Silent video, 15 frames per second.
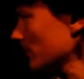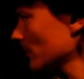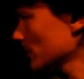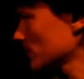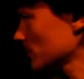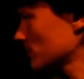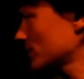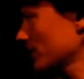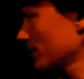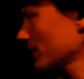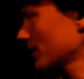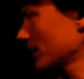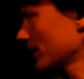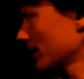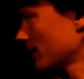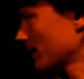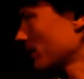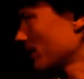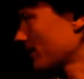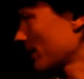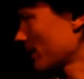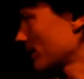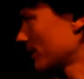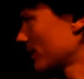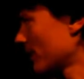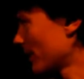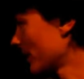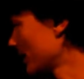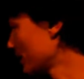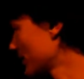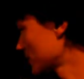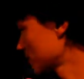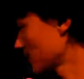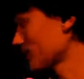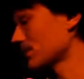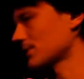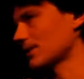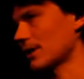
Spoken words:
So typically, we found in the experiments